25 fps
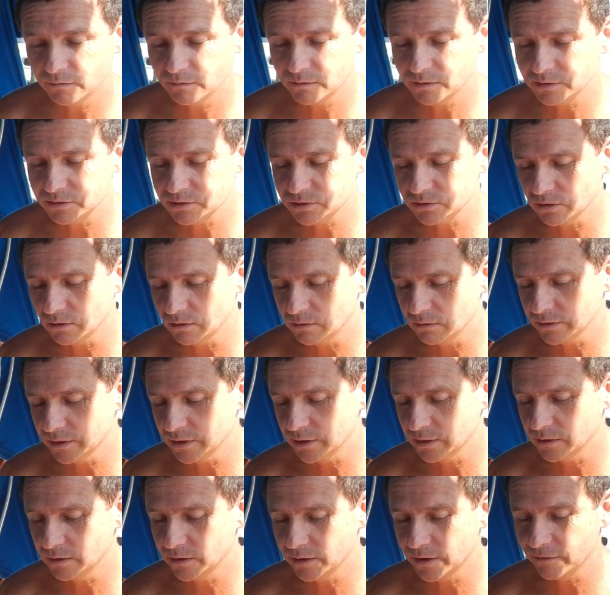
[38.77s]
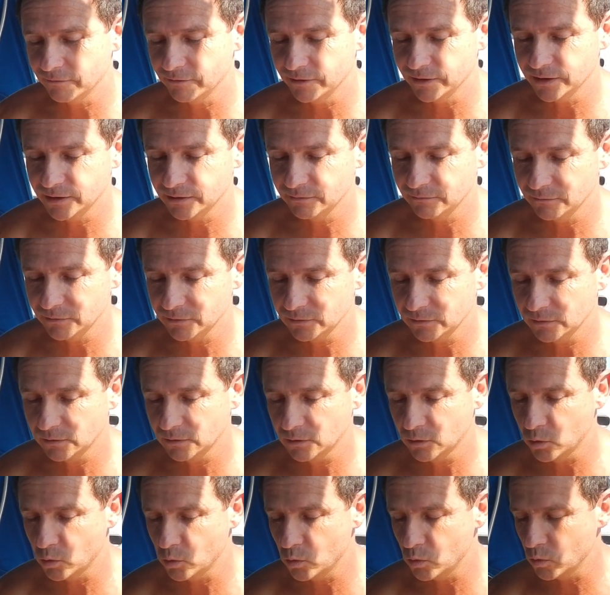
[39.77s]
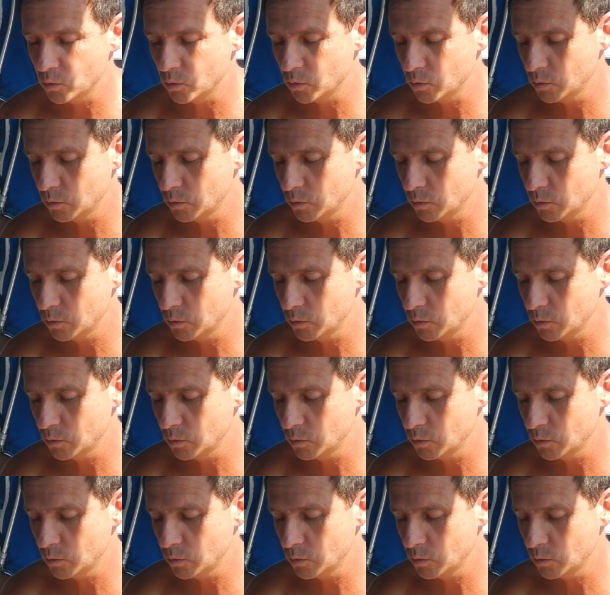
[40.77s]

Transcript: installed it. Everything was cool